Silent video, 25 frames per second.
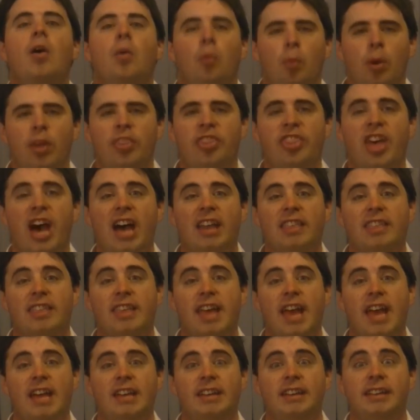With that
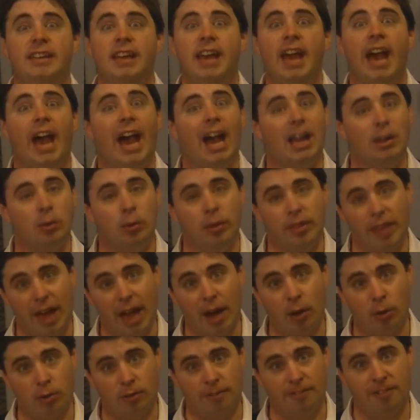said, and
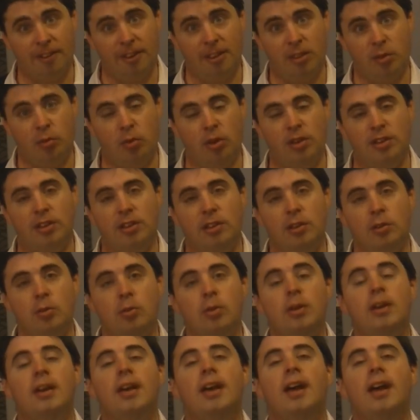without further ado,